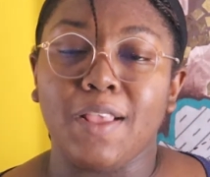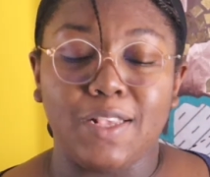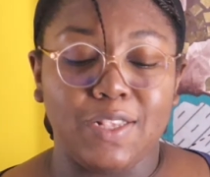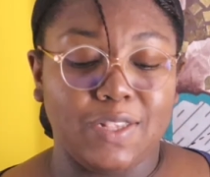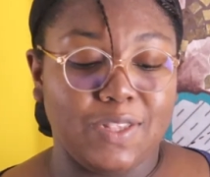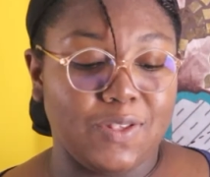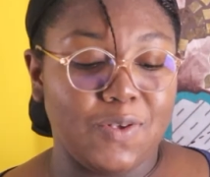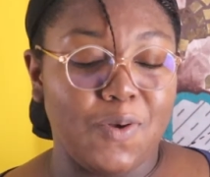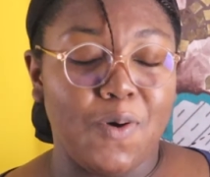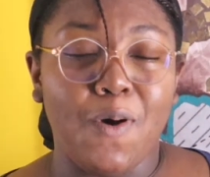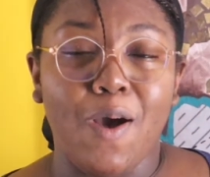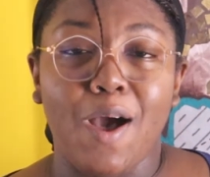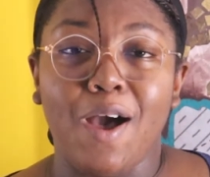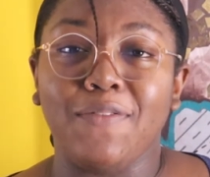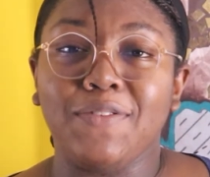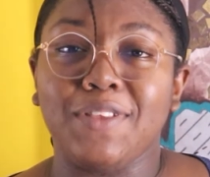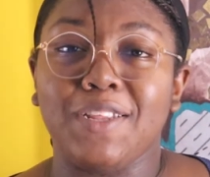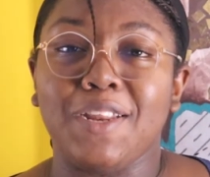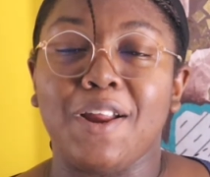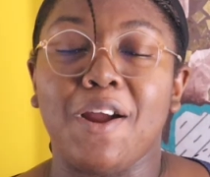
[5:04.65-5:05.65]
So
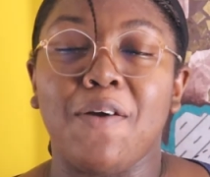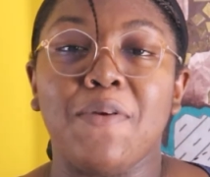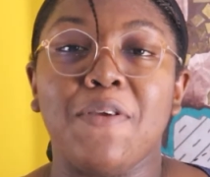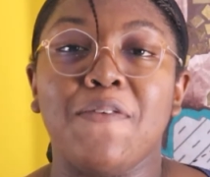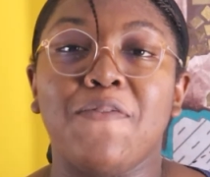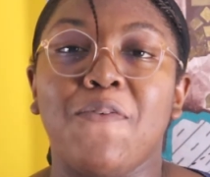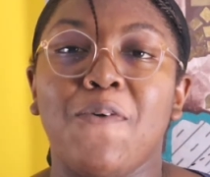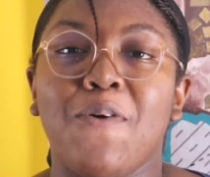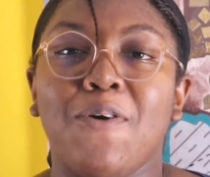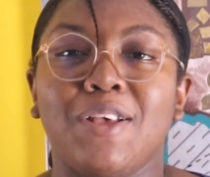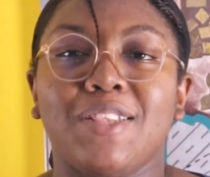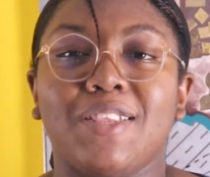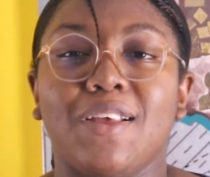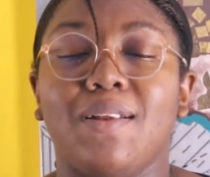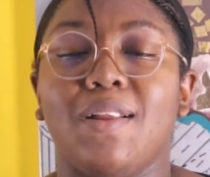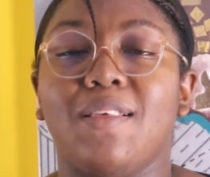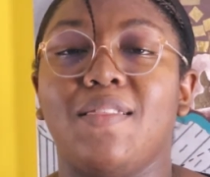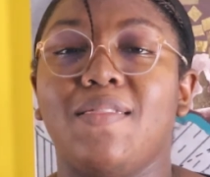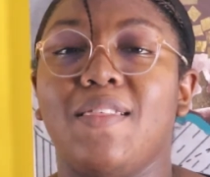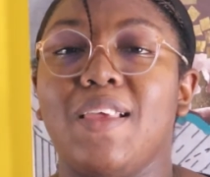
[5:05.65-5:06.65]
often are we focused
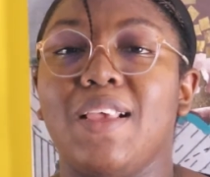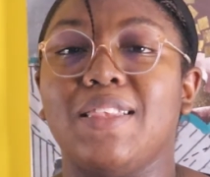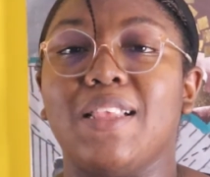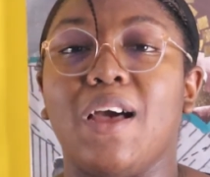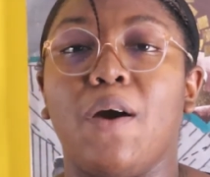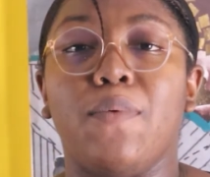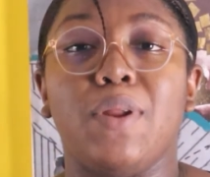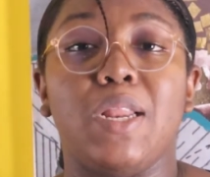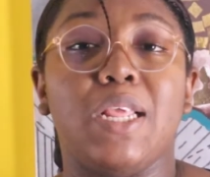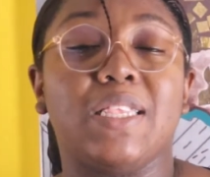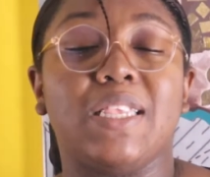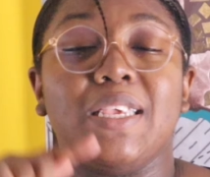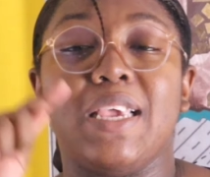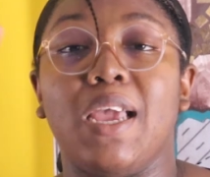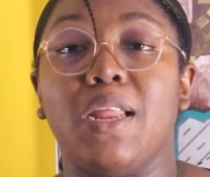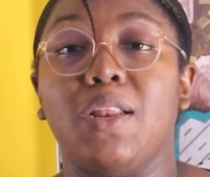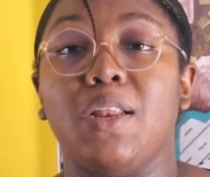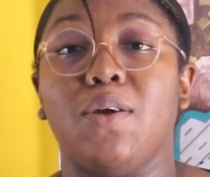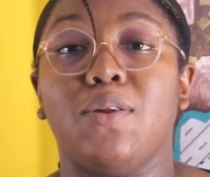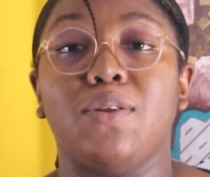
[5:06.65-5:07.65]
on the things that we need to
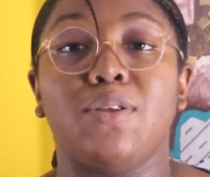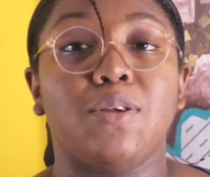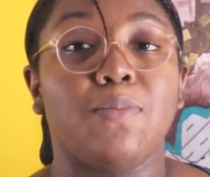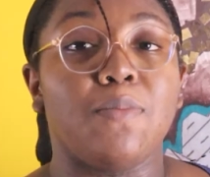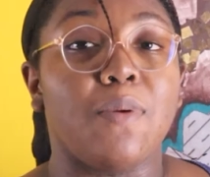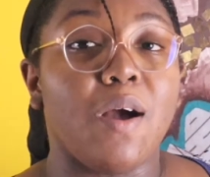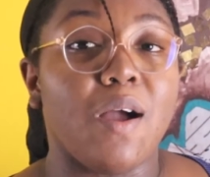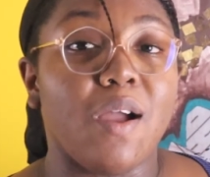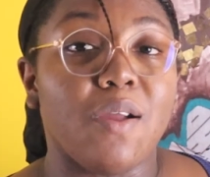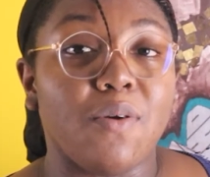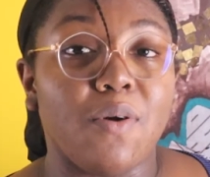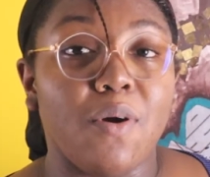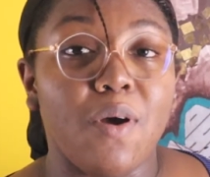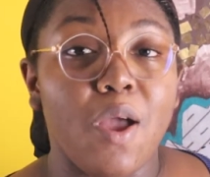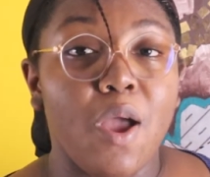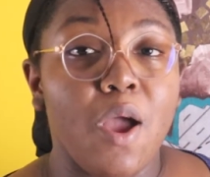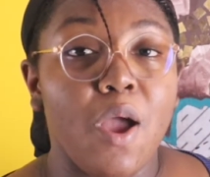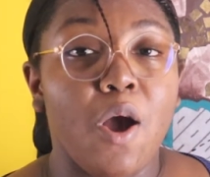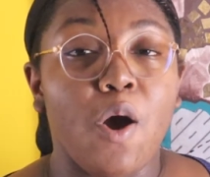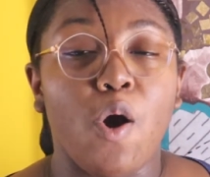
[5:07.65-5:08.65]
get done
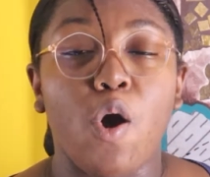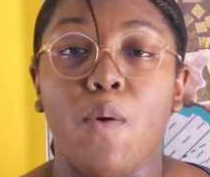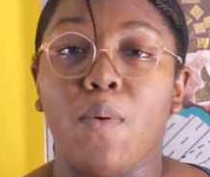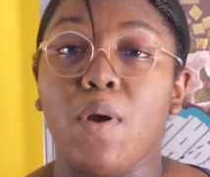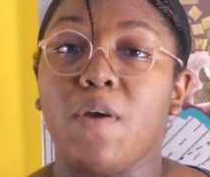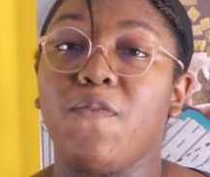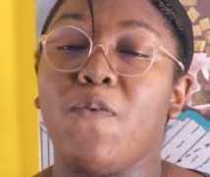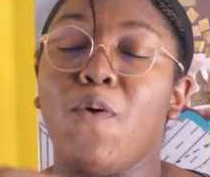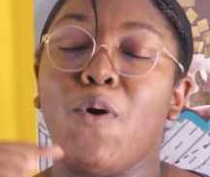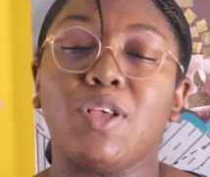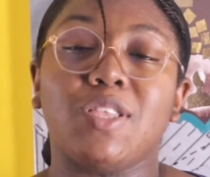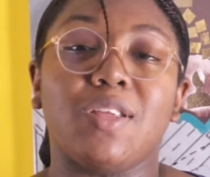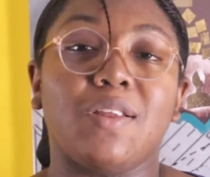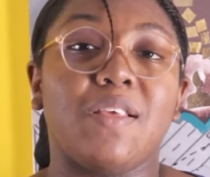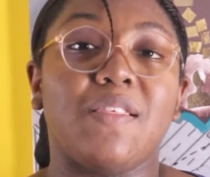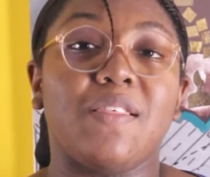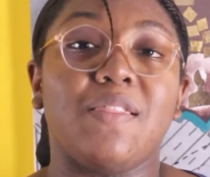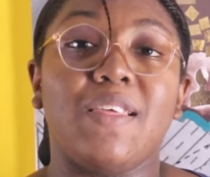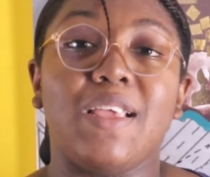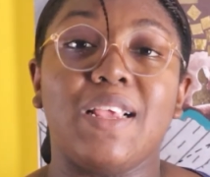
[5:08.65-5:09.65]
tomorrow, or we're focused
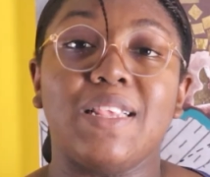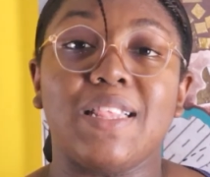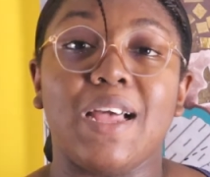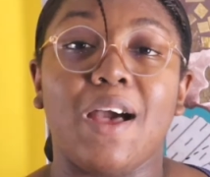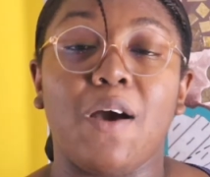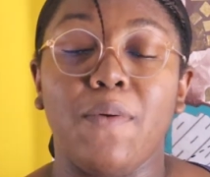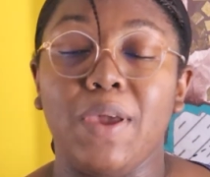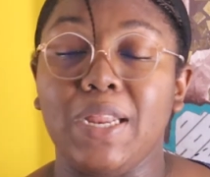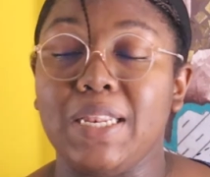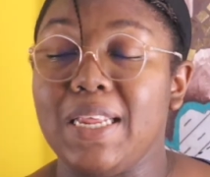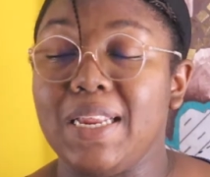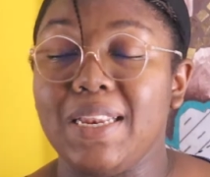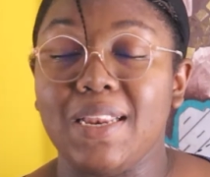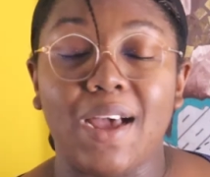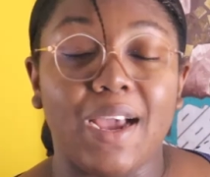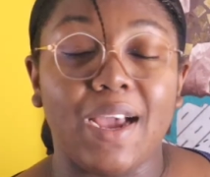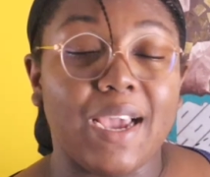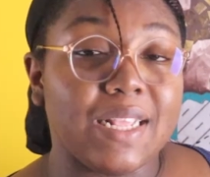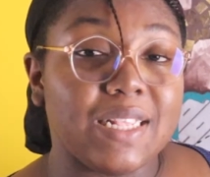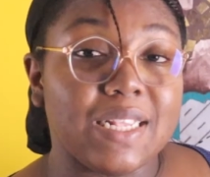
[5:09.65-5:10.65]
on the things that we did
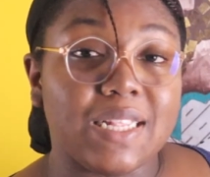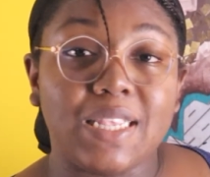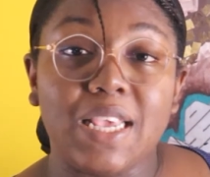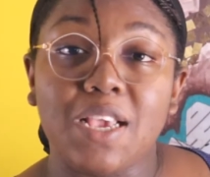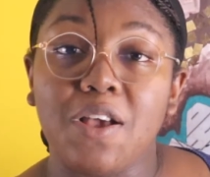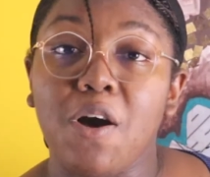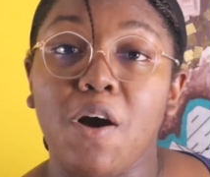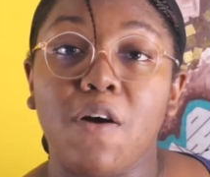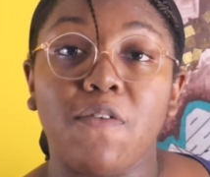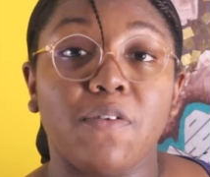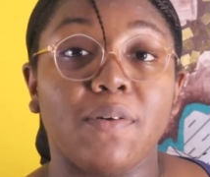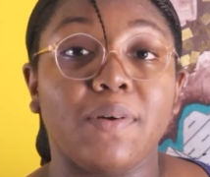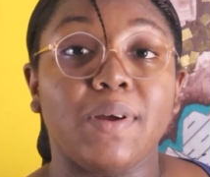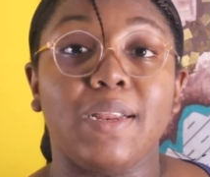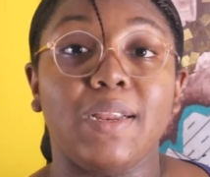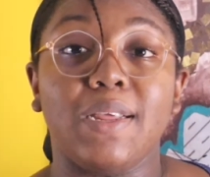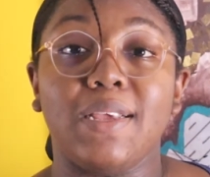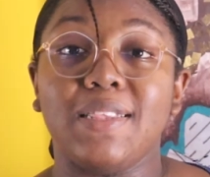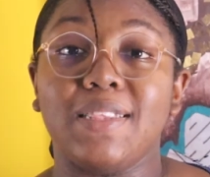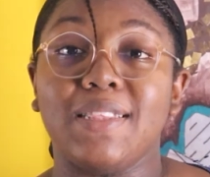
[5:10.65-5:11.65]
not get to tick off
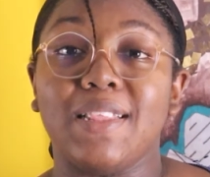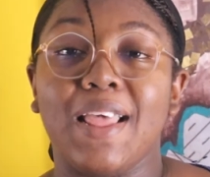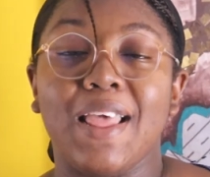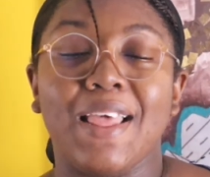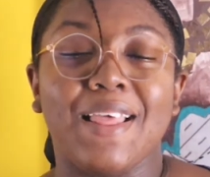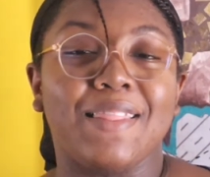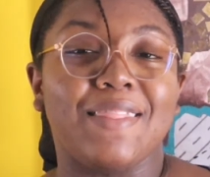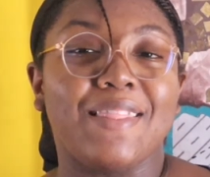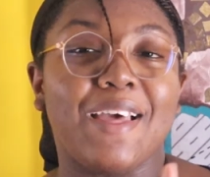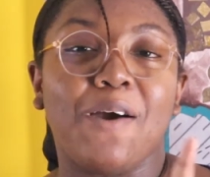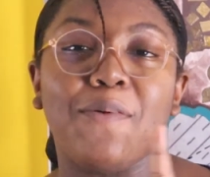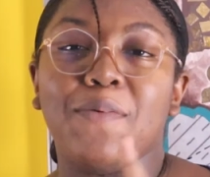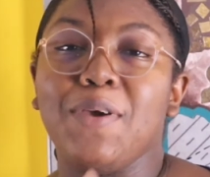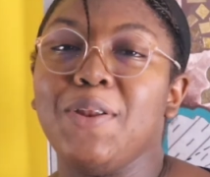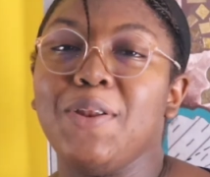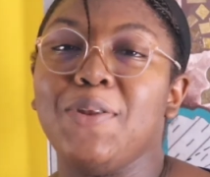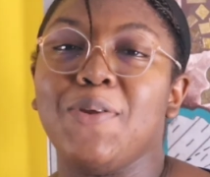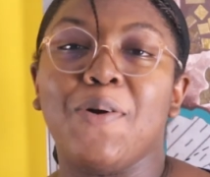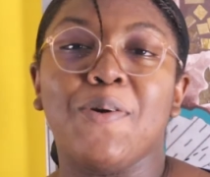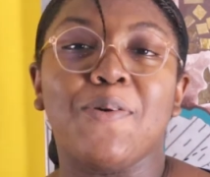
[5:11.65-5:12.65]
our list, that
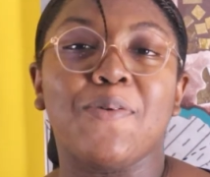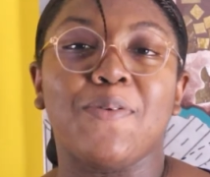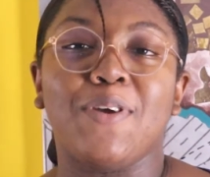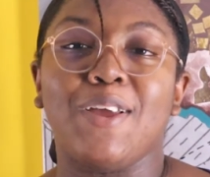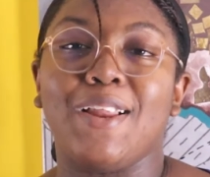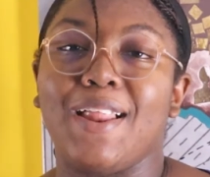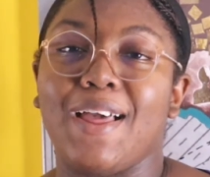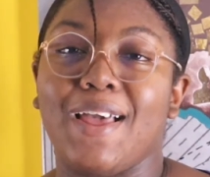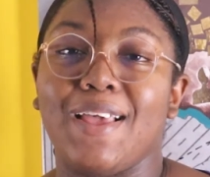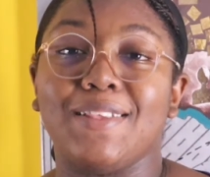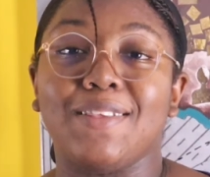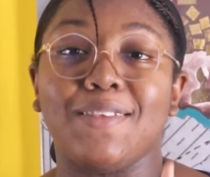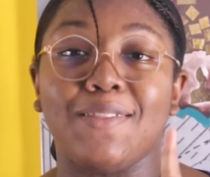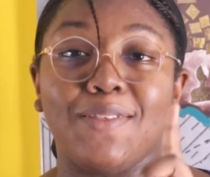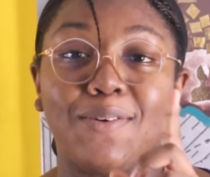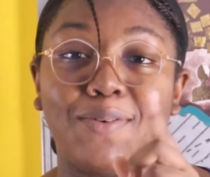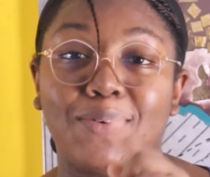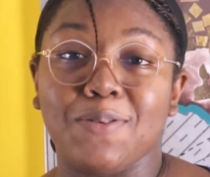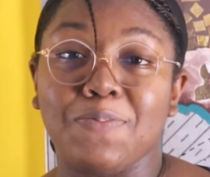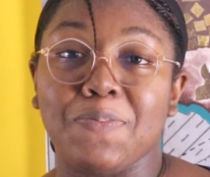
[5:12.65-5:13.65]
we don't realize
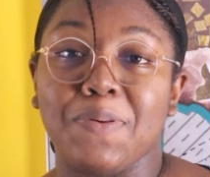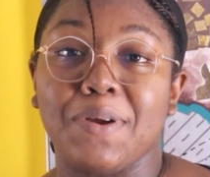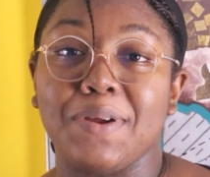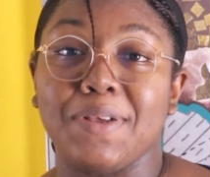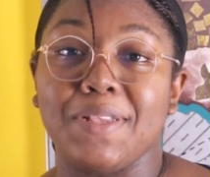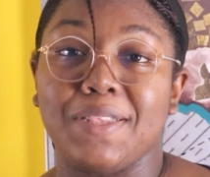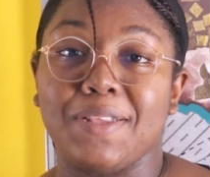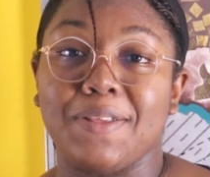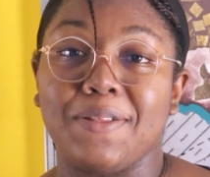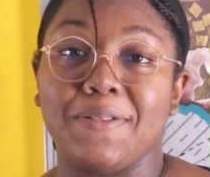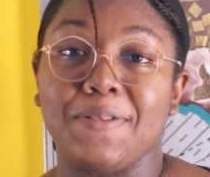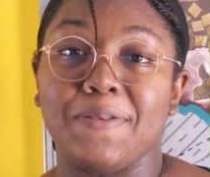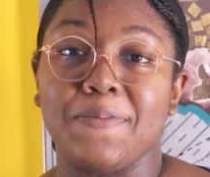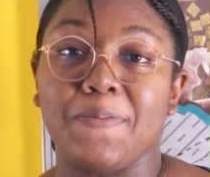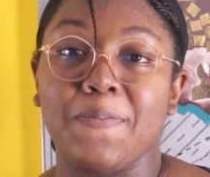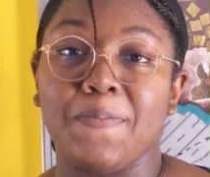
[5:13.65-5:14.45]
those persons.